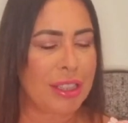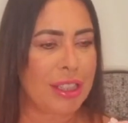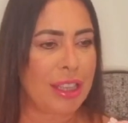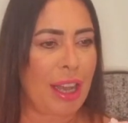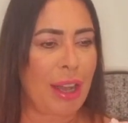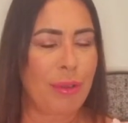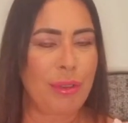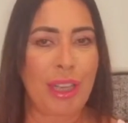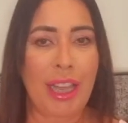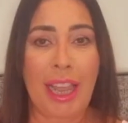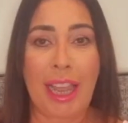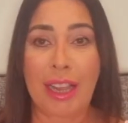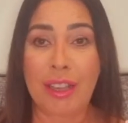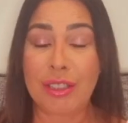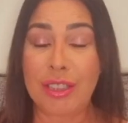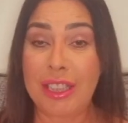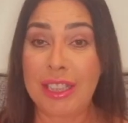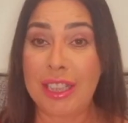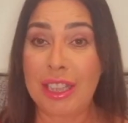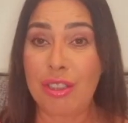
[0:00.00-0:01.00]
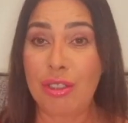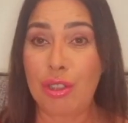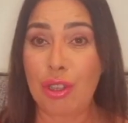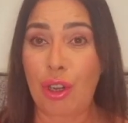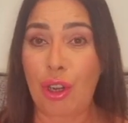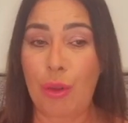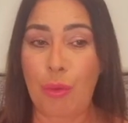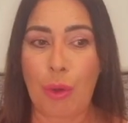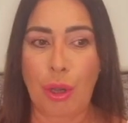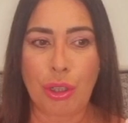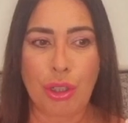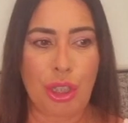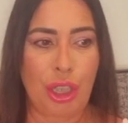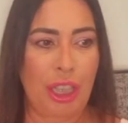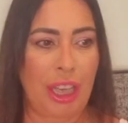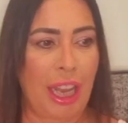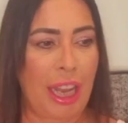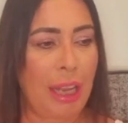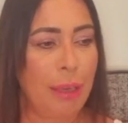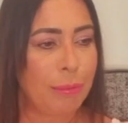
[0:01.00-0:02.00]
So yeah, I did enjoy
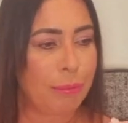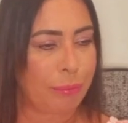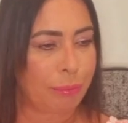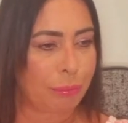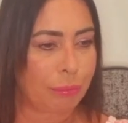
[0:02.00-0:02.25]
watching it.